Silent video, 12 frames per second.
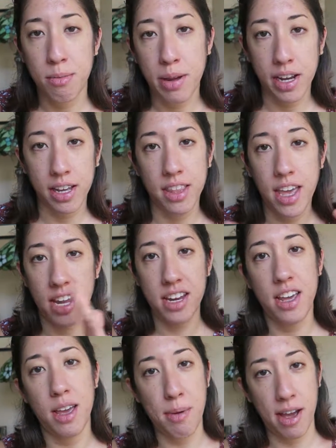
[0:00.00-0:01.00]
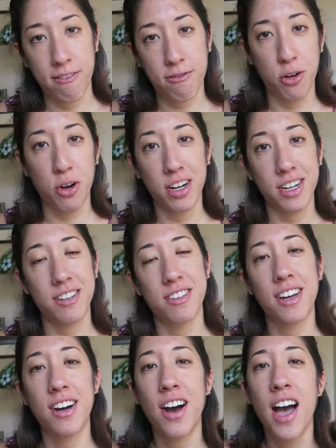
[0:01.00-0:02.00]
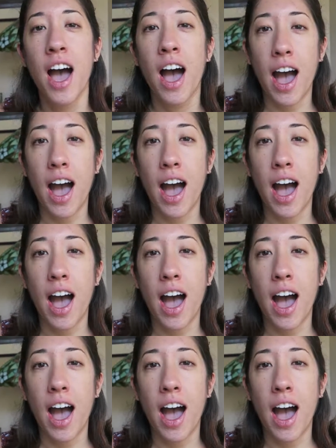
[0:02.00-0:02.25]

back in the heyday, back 4 years ago,